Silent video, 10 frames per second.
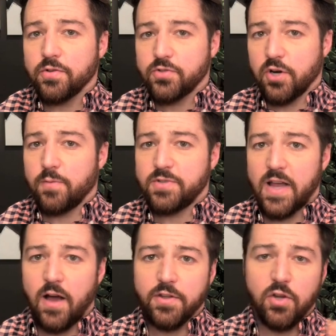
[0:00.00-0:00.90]
terms
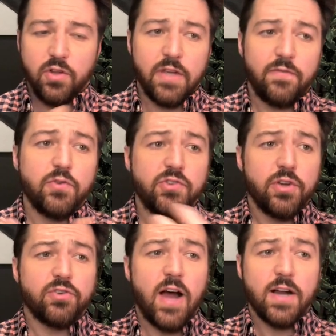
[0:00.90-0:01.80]
now. Like if you see
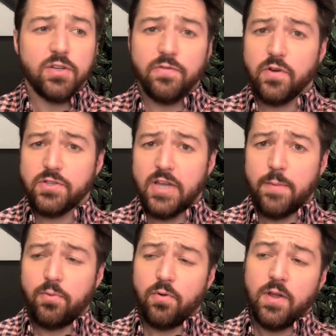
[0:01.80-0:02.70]
your doctor, for
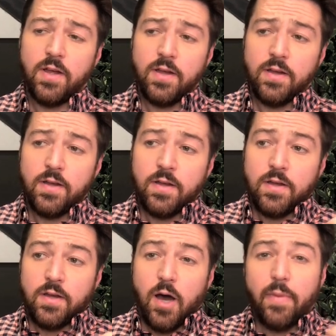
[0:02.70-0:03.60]
example,
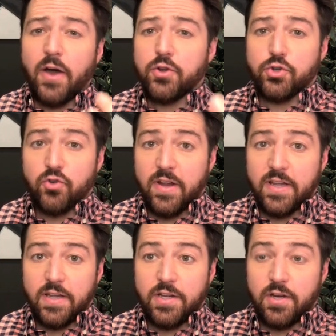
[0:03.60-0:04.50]
about your
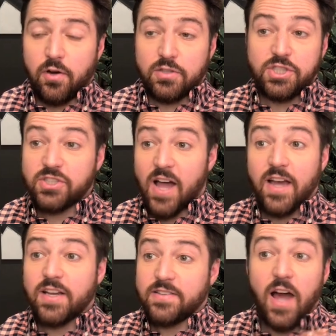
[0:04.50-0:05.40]
drinking, she's not
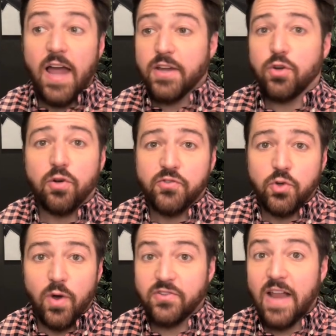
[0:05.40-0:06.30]
going to diagnose
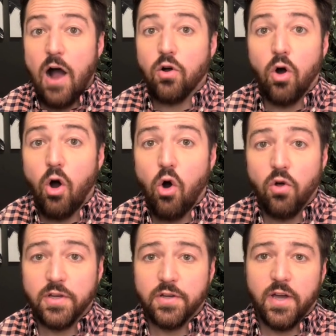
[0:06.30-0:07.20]
you as an
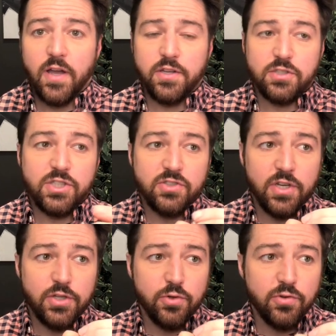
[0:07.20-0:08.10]
alcoholic, okay? She's
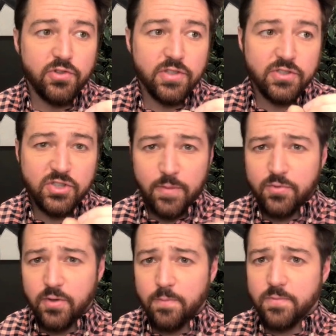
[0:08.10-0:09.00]
going to use the
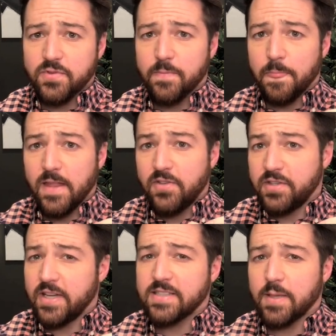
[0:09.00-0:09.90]
symptoms in the
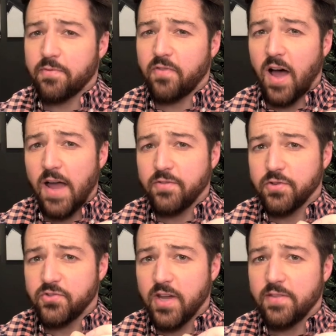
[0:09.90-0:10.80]
DSM-5
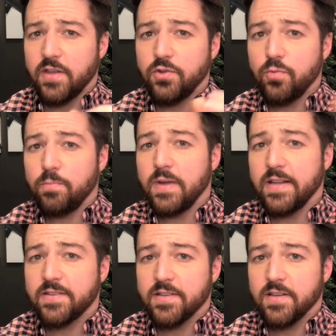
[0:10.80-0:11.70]
to say that you
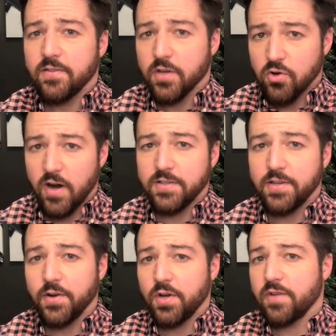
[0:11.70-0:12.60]
meet the
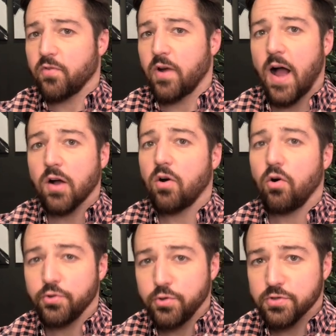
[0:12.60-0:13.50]
criteria for
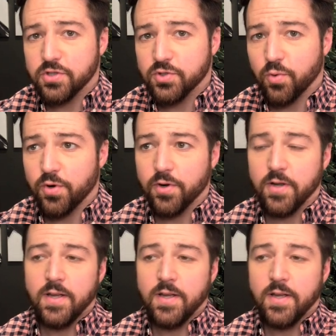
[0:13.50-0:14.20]
alcohol use disorder,